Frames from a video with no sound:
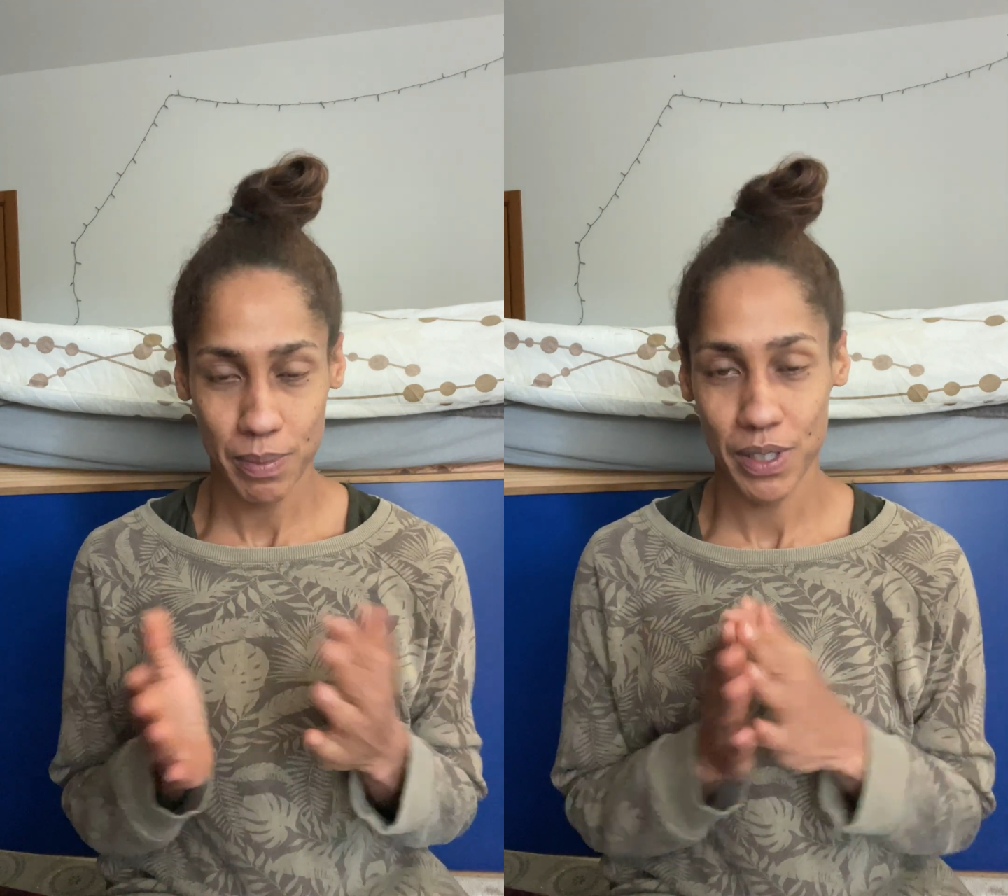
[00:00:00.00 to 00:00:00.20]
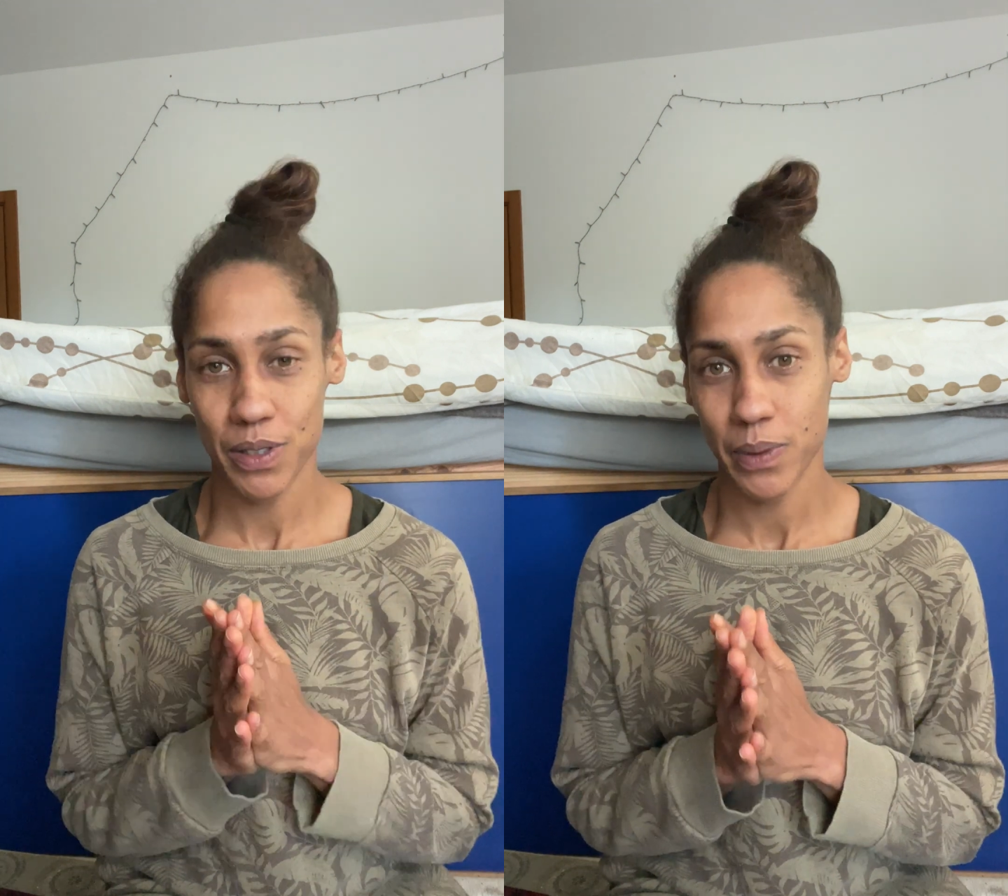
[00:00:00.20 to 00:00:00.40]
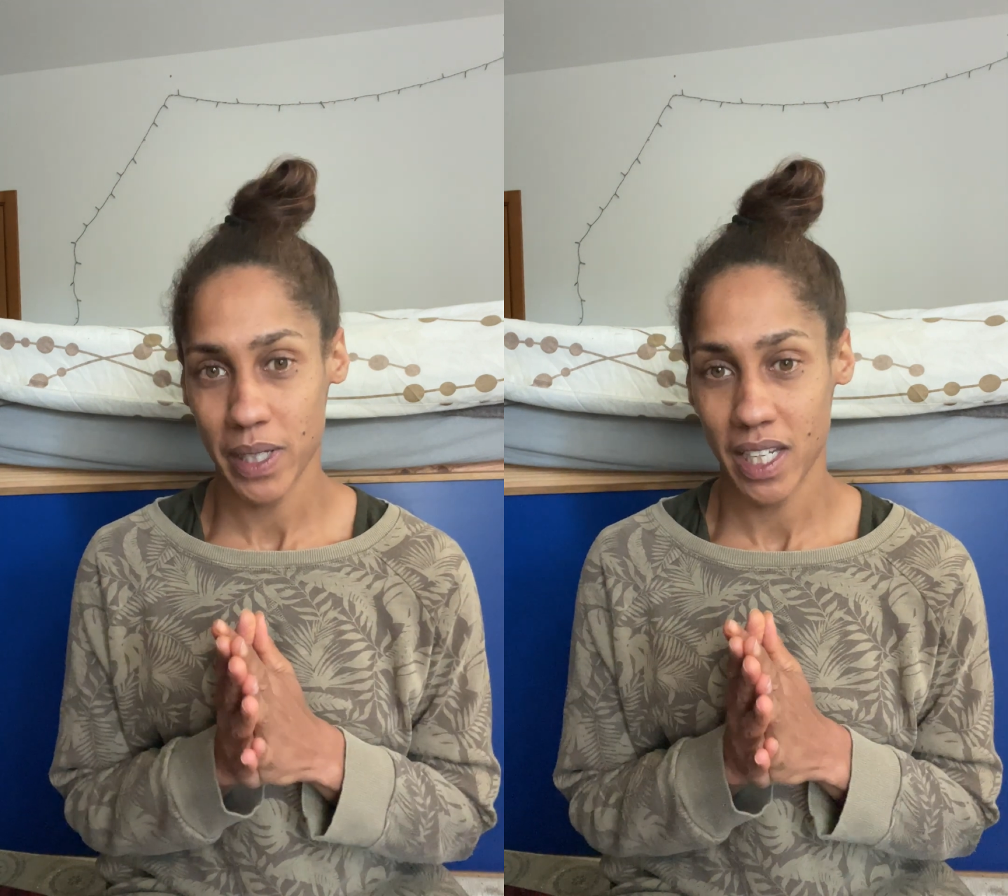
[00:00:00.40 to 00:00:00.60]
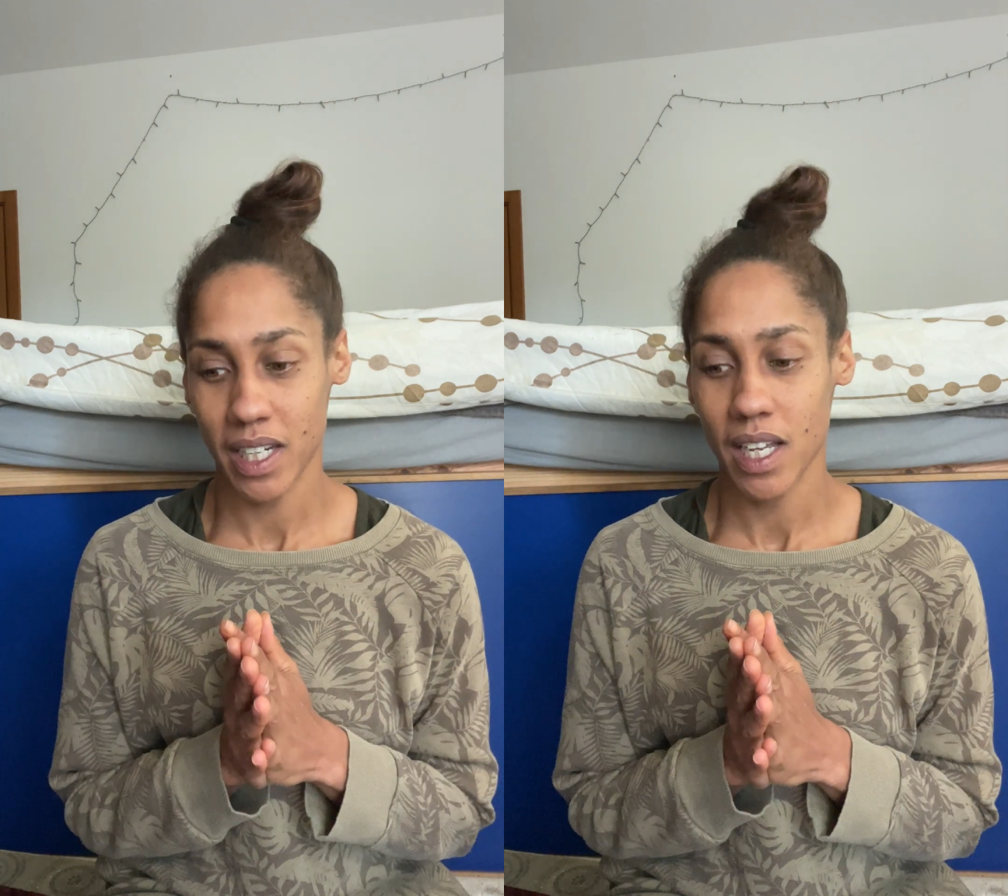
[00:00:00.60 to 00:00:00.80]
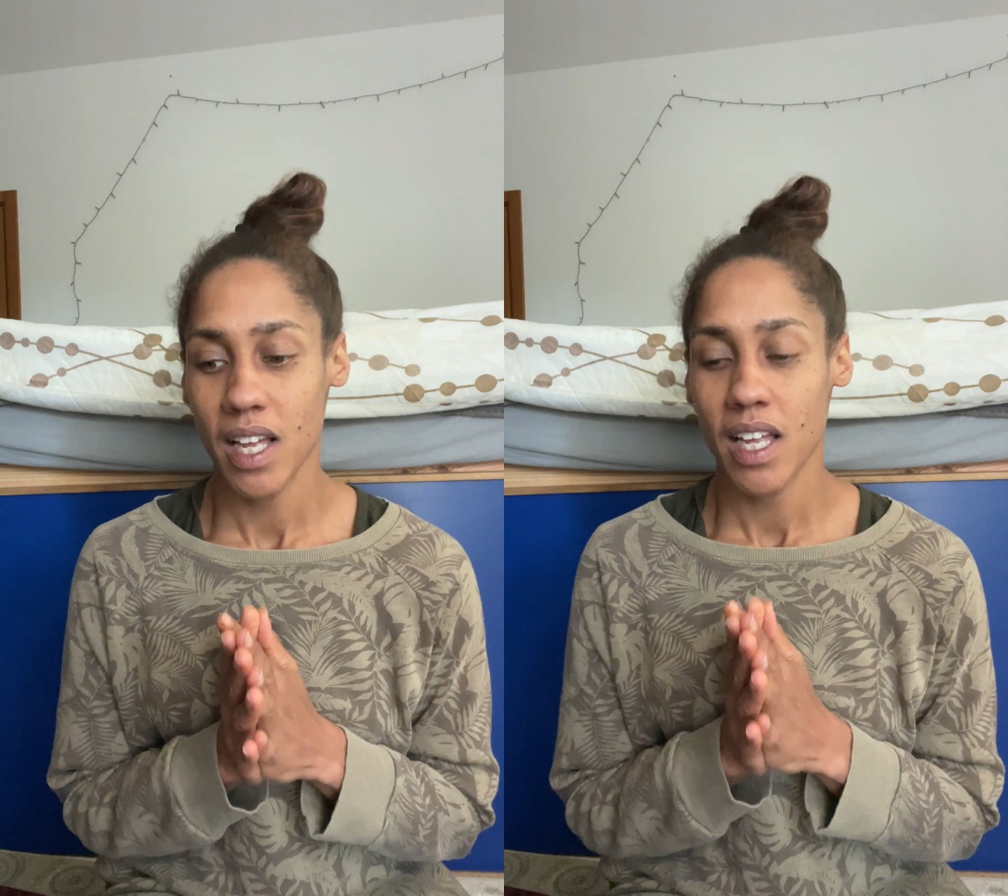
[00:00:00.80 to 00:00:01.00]

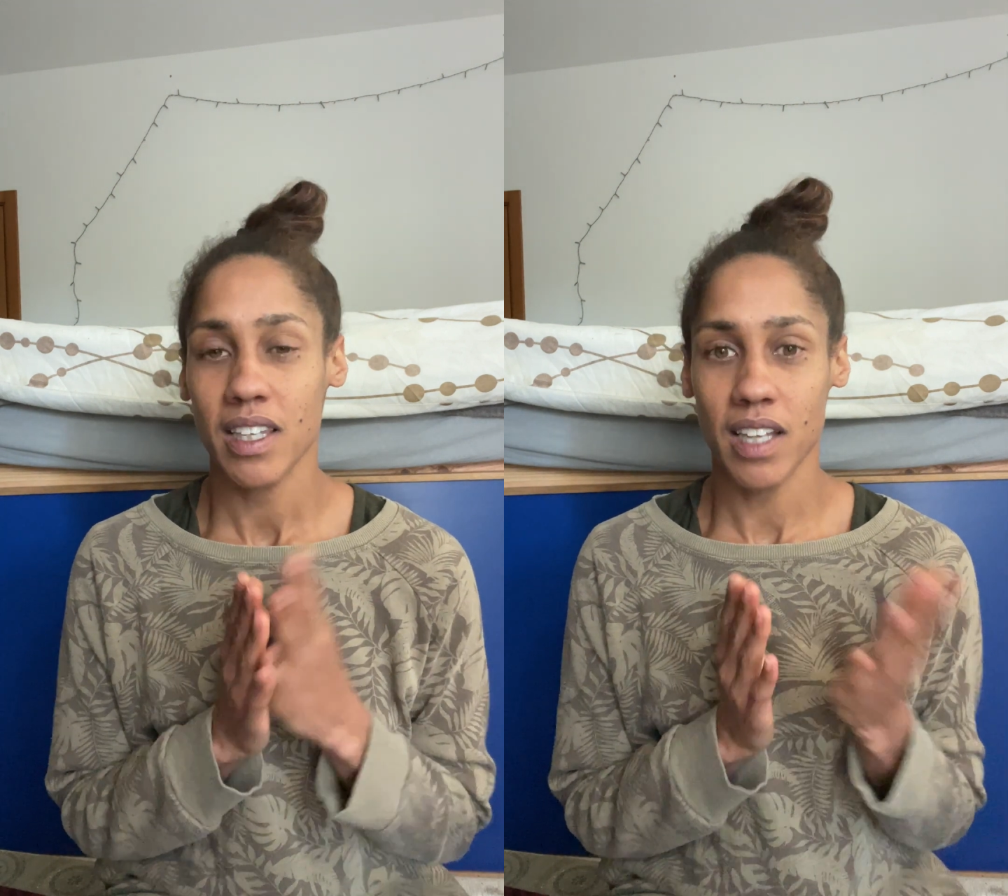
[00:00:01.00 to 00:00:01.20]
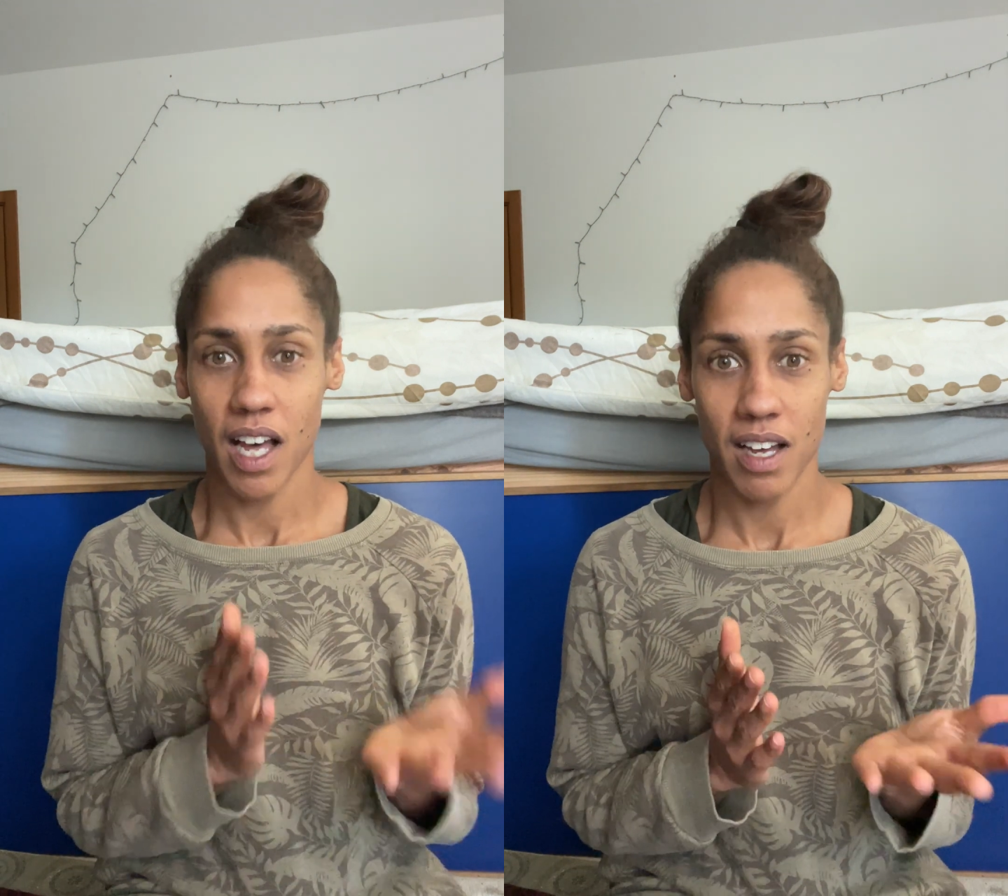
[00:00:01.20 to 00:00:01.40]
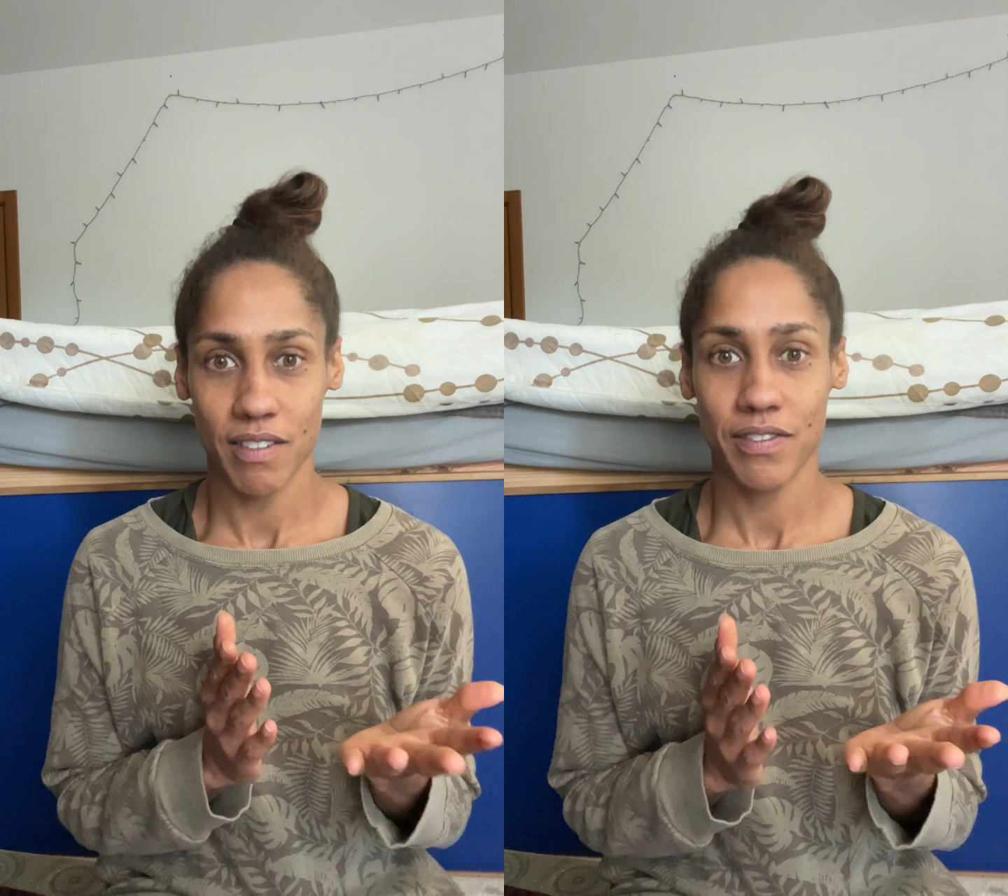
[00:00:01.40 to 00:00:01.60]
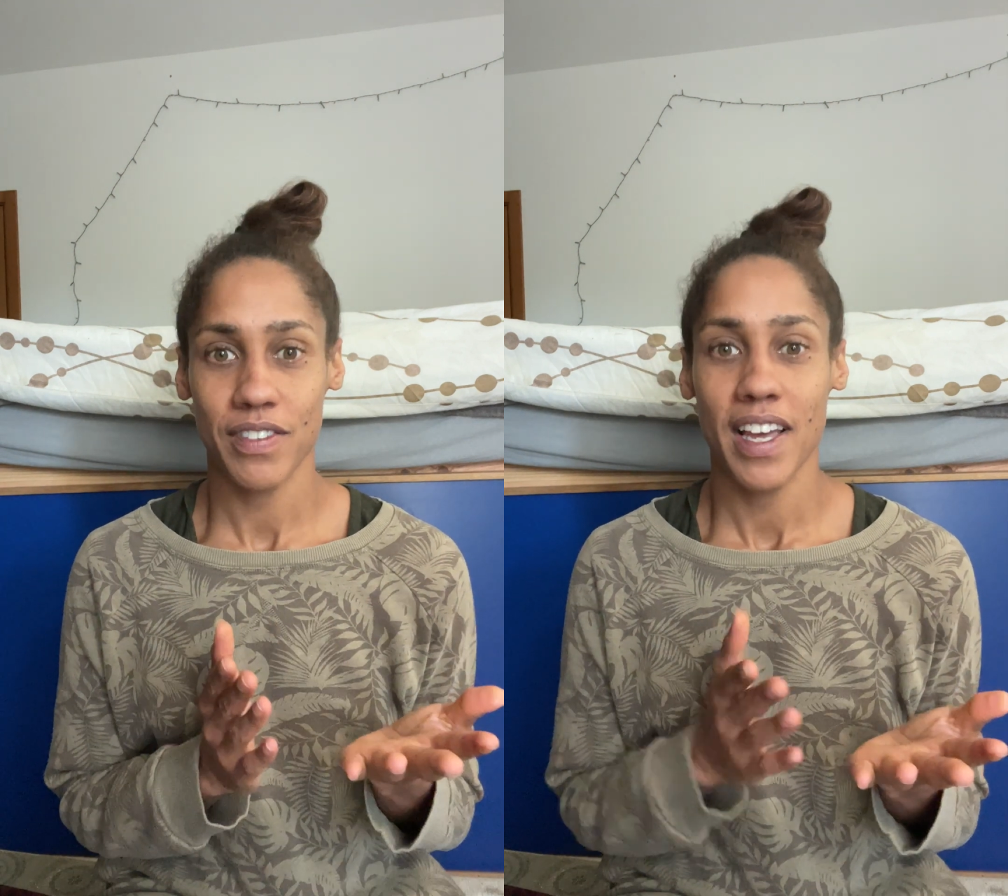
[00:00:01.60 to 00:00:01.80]
between love